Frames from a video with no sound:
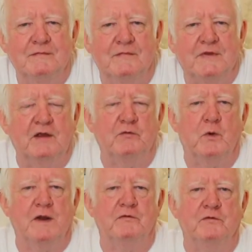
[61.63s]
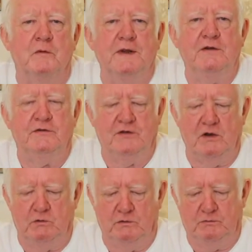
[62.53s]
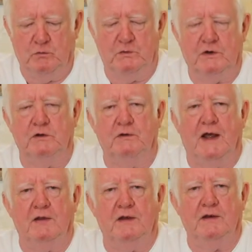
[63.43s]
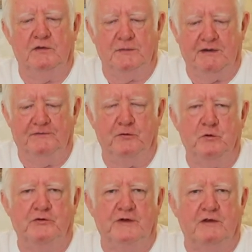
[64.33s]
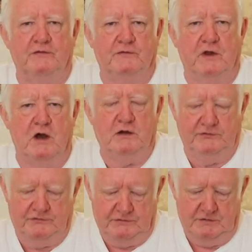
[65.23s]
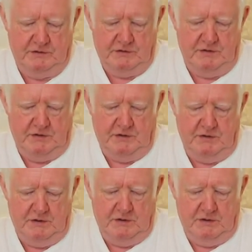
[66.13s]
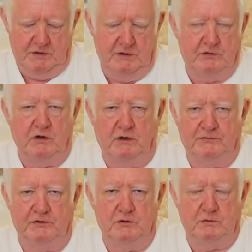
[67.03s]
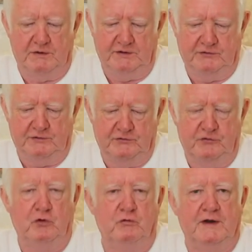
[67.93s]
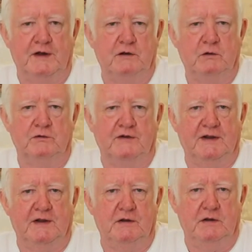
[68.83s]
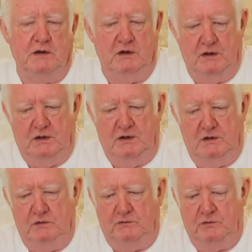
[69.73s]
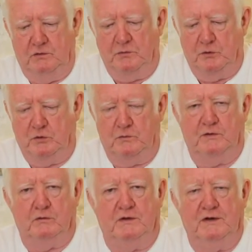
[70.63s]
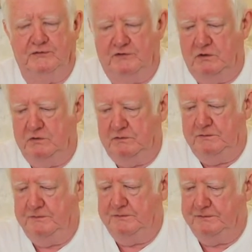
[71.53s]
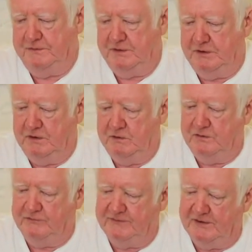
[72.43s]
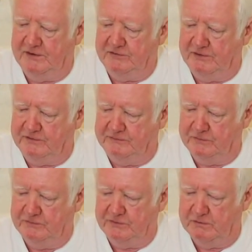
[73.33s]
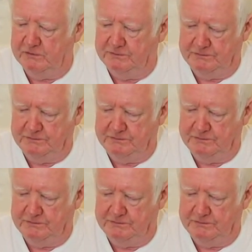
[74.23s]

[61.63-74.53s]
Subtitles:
Thank you for waiting for me. So what we're going to do now then is make 4 stacks of cards, as I often do with this. It's short reading, don't want to get you too bored with all this, so I know it's very interesting for you. So